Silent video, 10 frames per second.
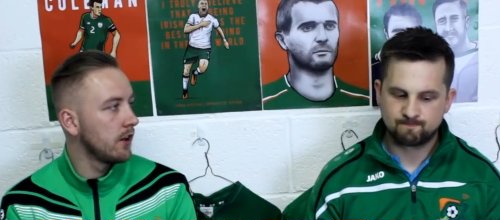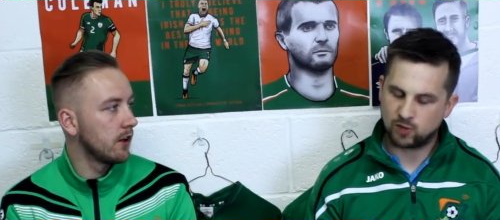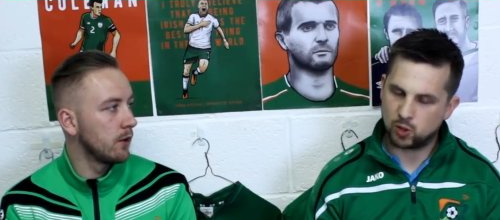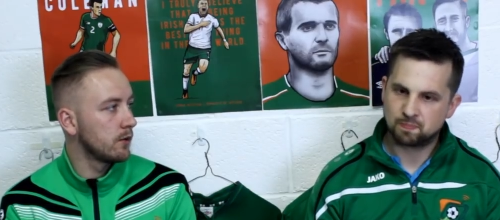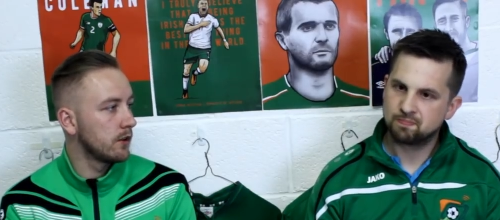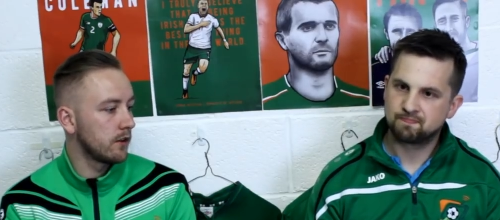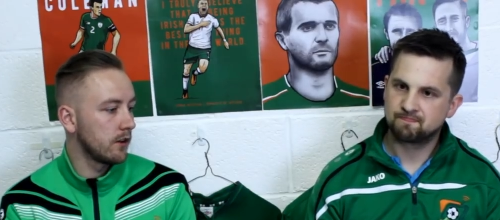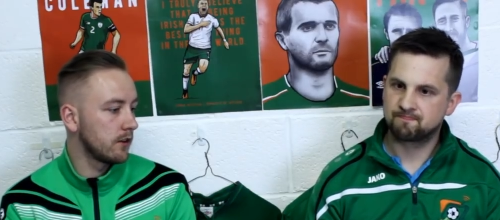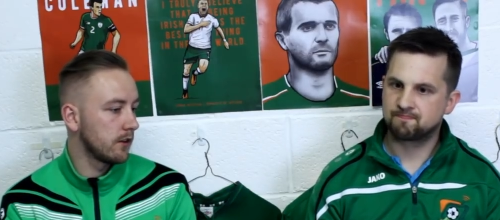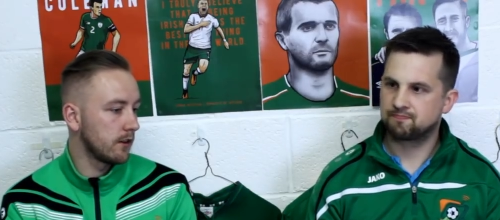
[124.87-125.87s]
Speaker 1: You know, there's
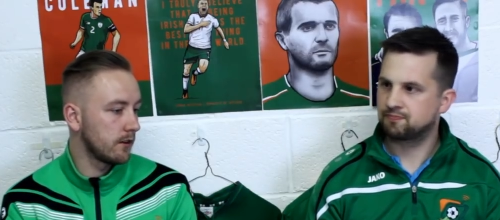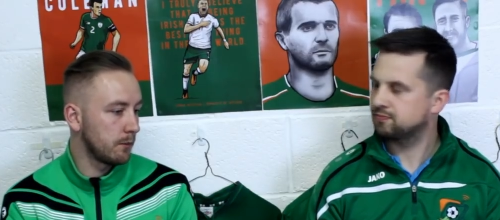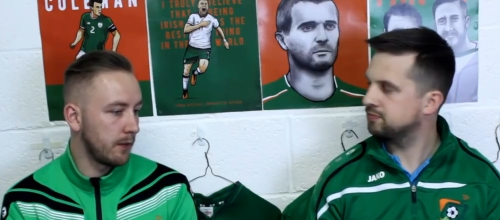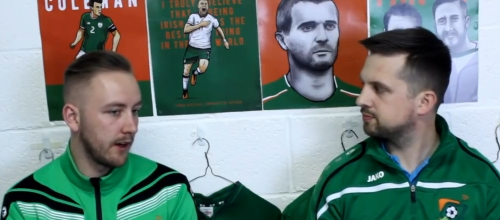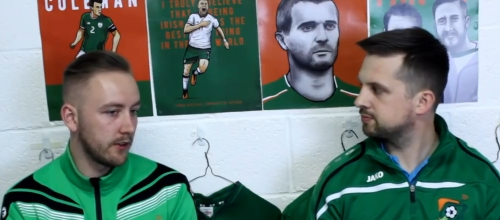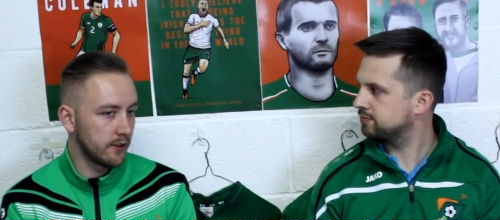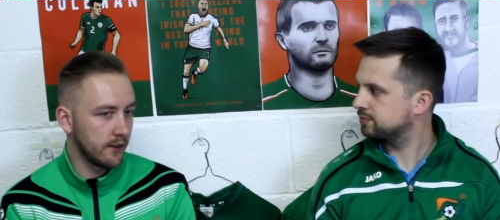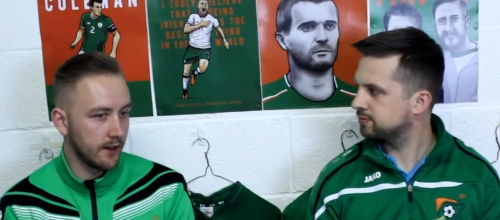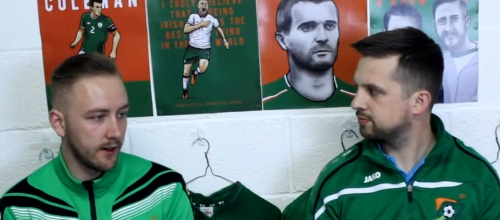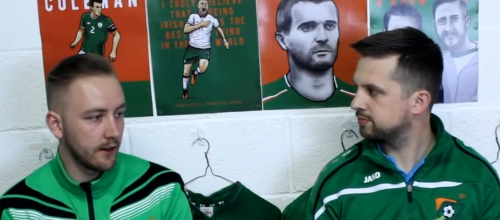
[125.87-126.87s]
a, there's some players in
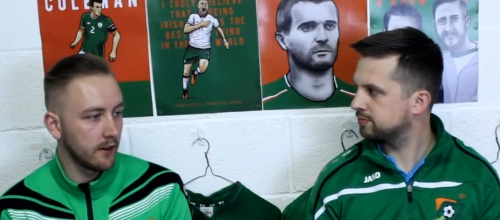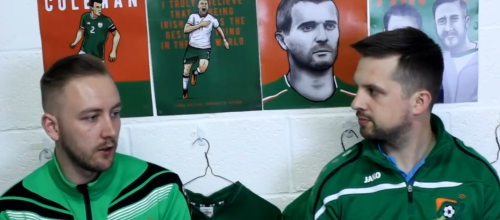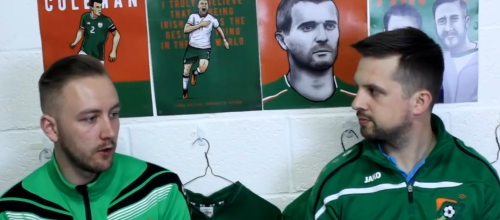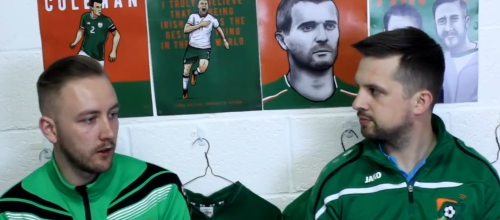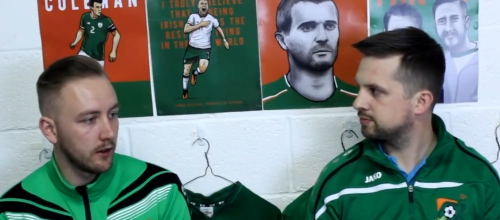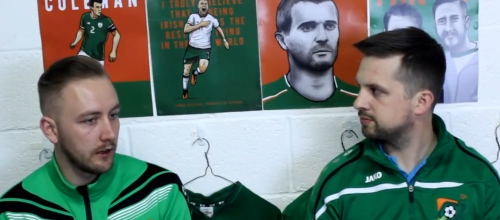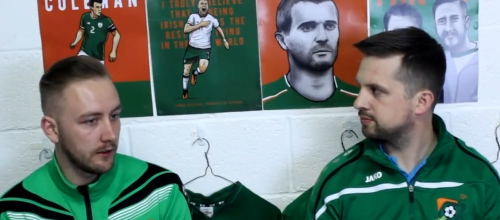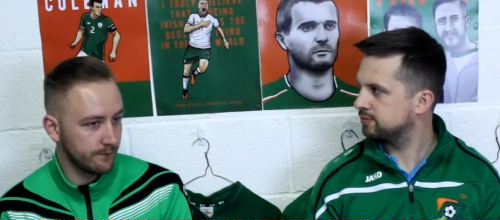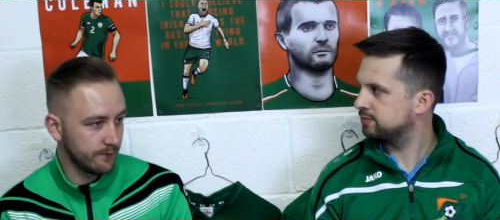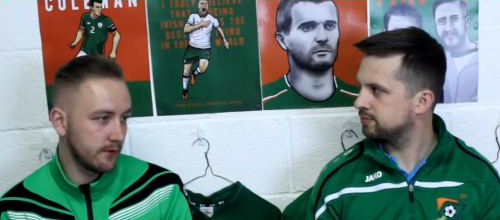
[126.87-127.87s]
there that you know, are
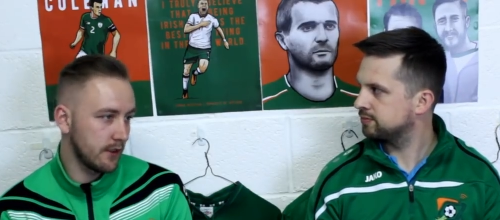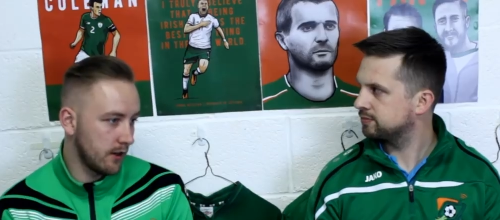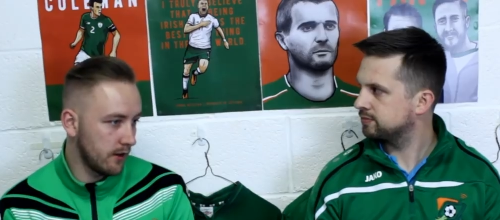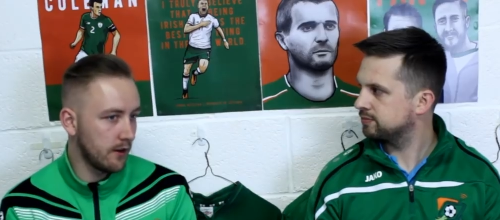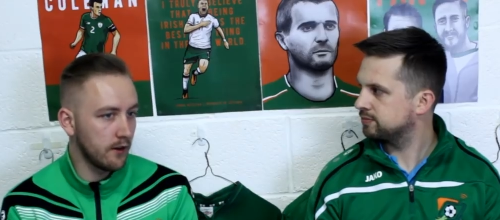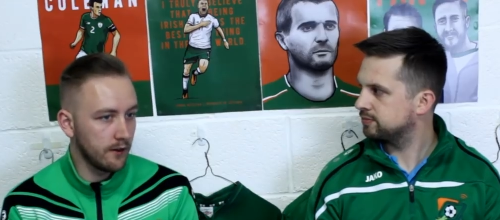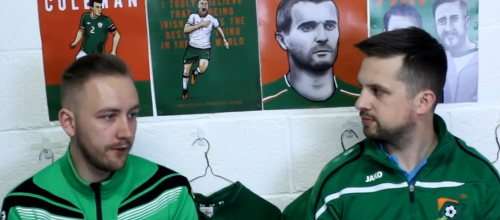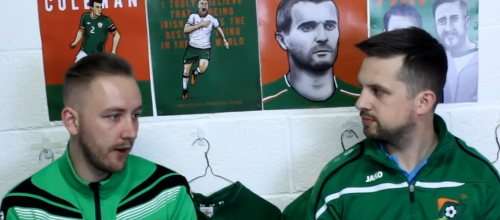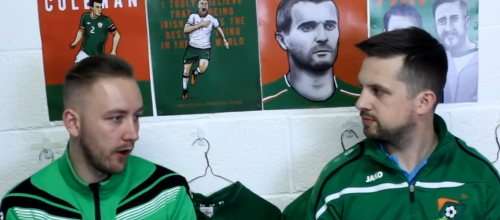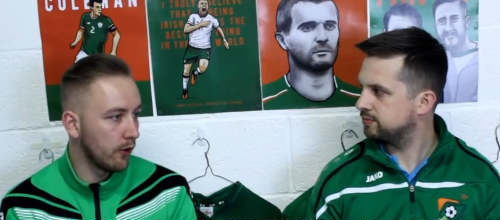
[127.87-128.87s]

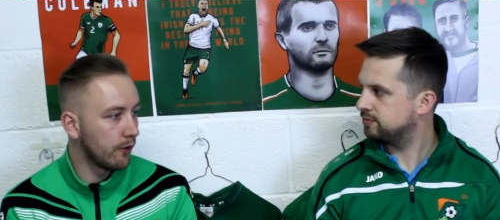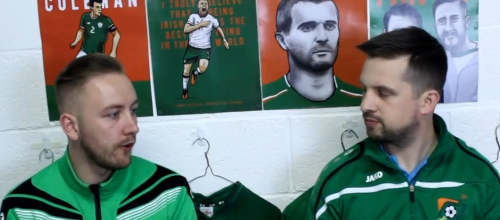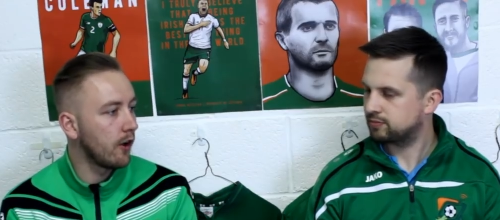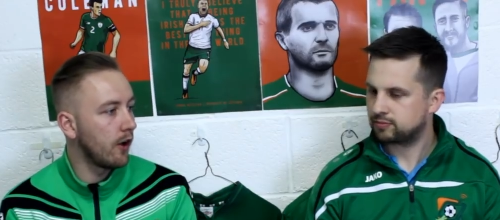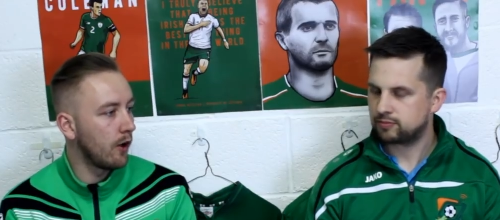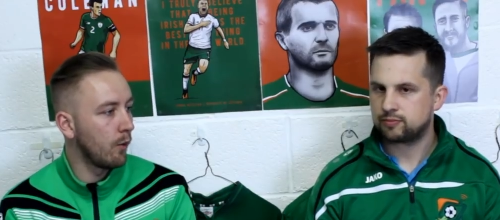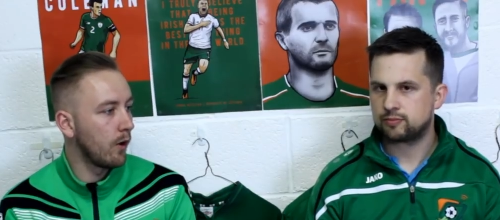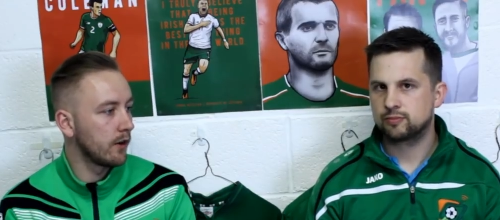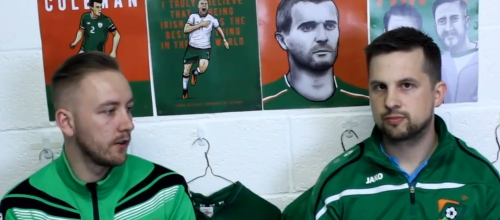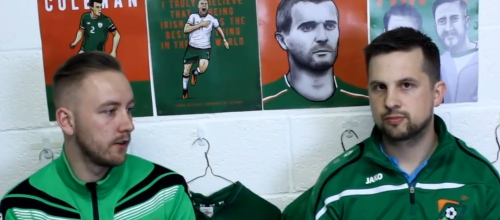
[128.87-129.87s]
fair enough, on
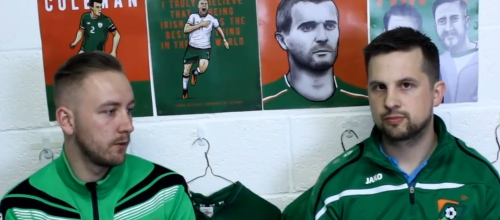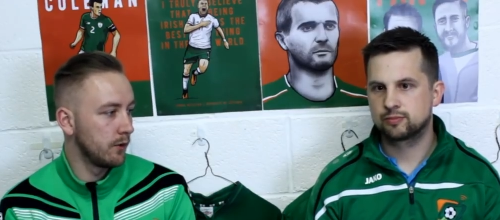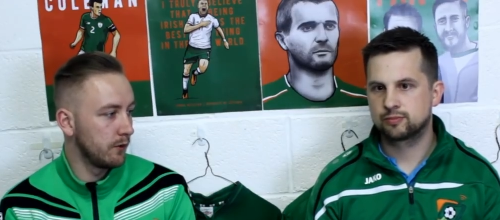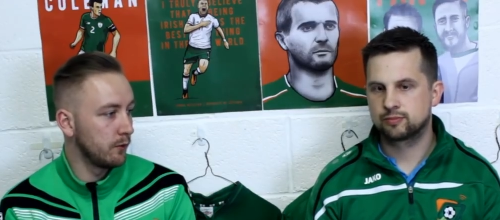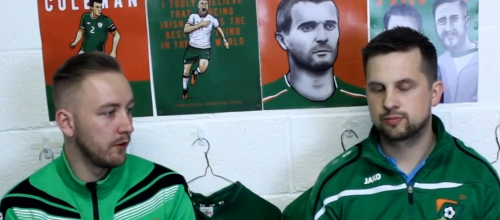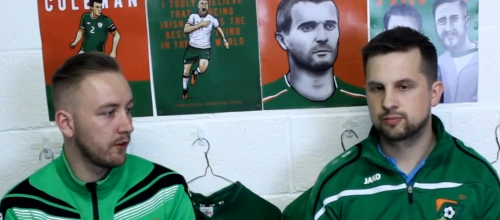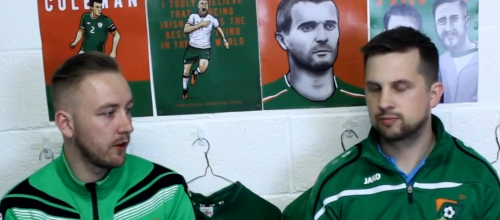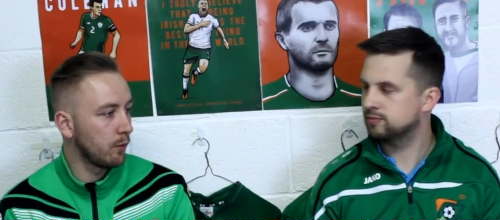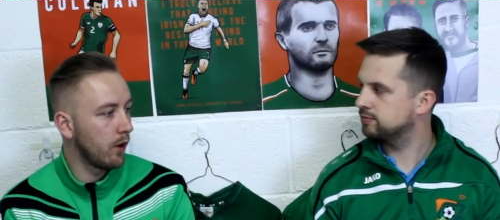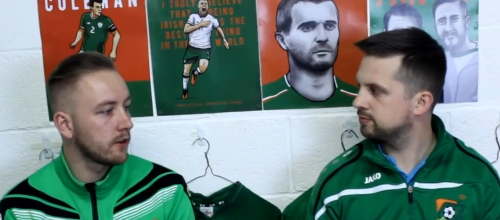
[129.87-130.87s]
warrant. We we've
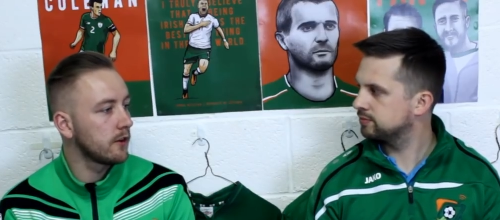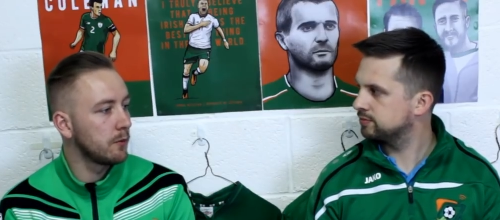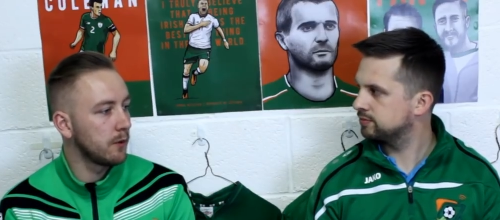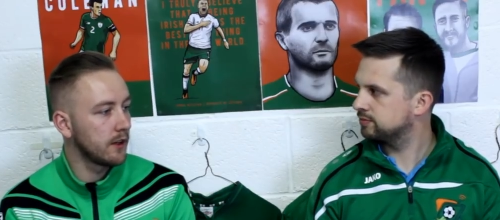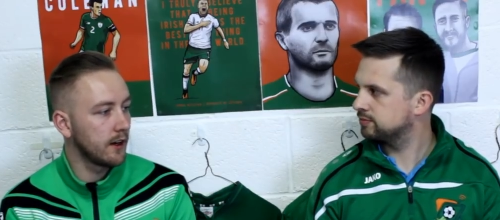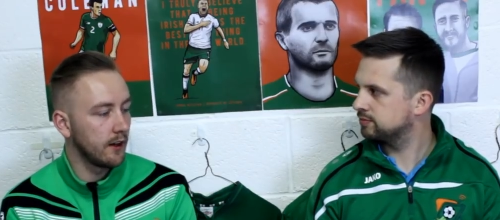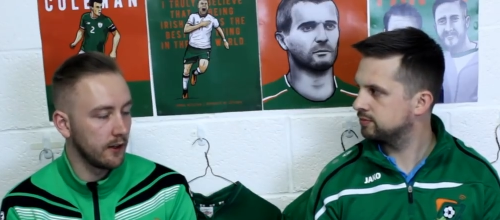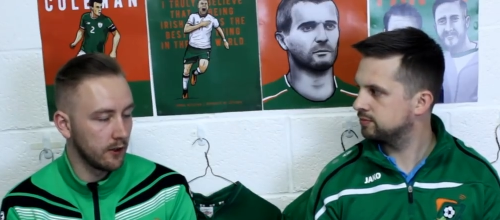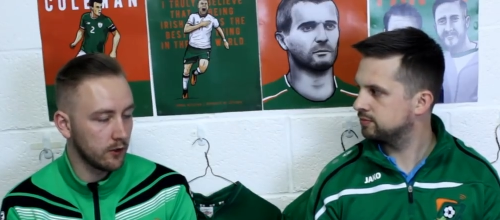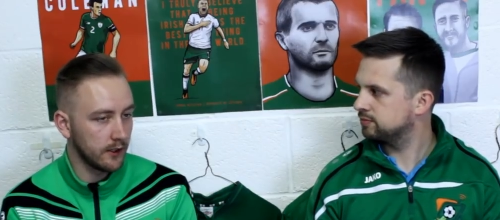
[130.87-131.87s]
kind of wanted them in there.
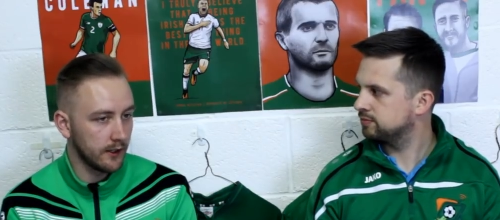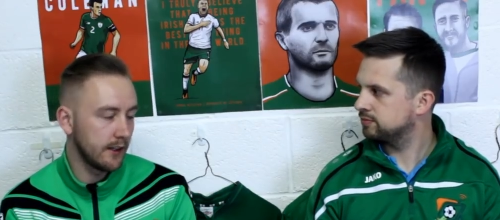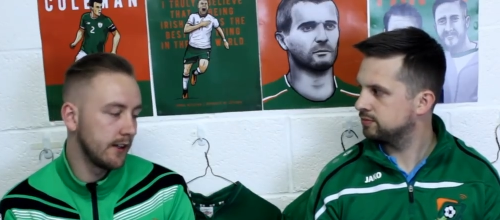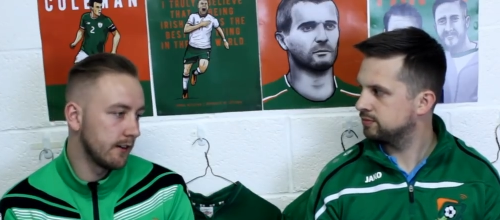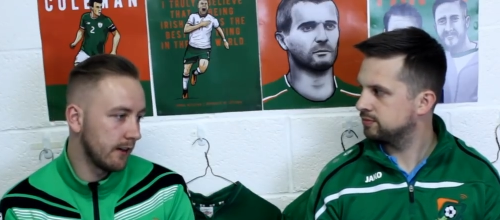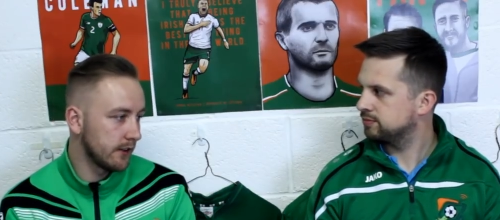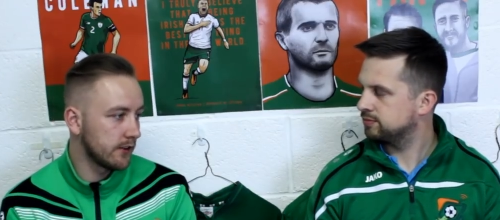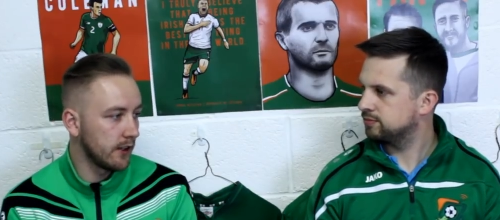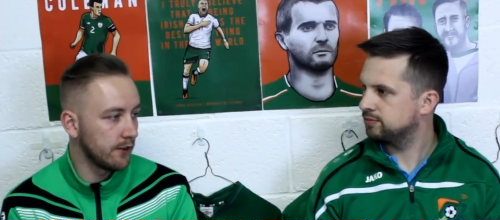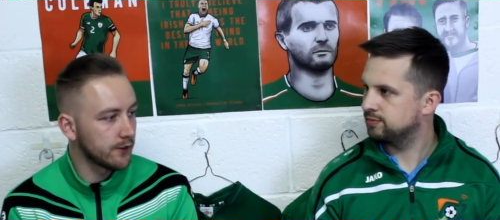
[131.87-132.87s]
You're looking at your end of
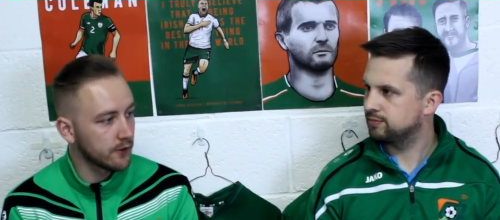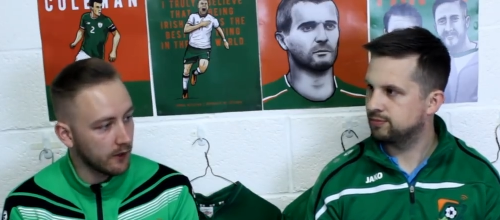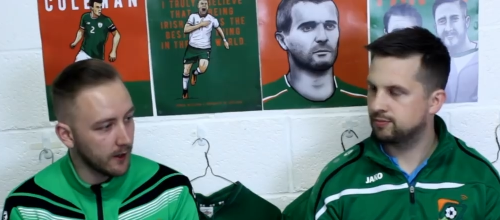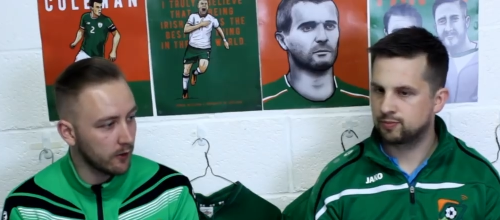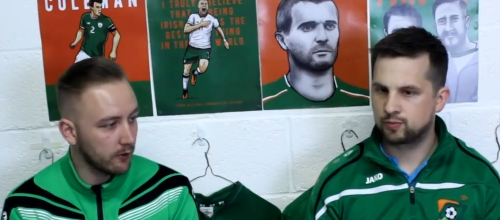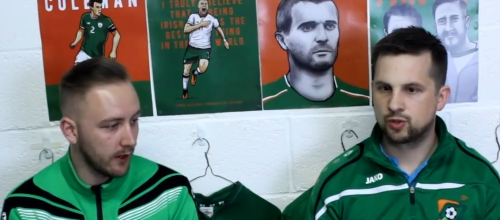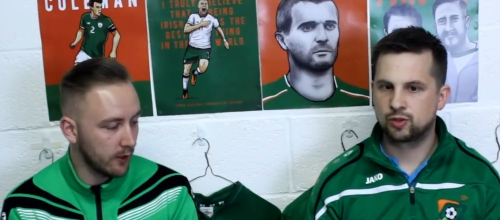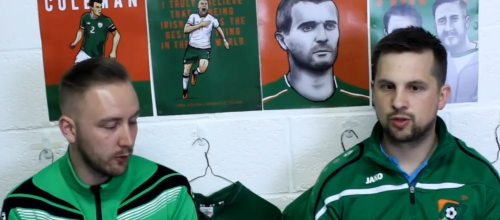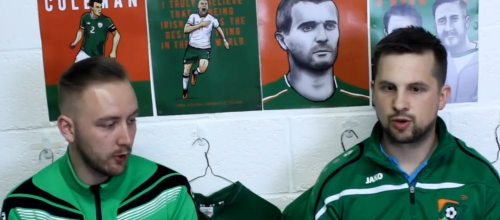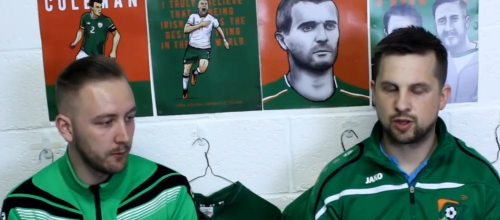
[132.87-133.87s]
Stevens, Greg, Greg
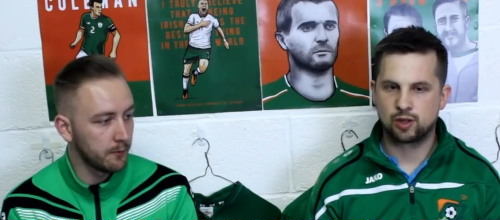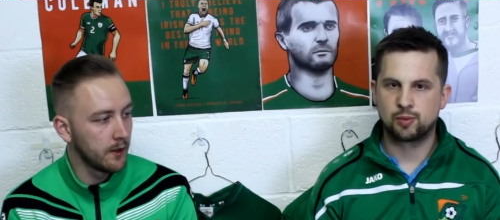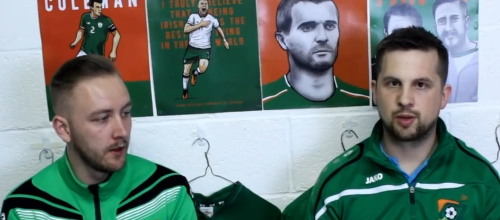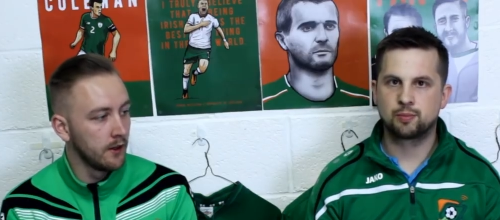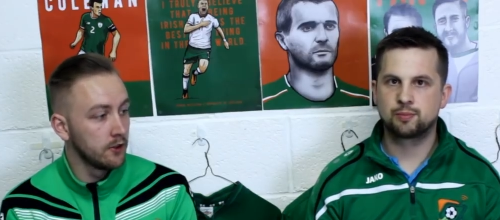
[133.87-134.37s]
Cunningham, yeah, yeah.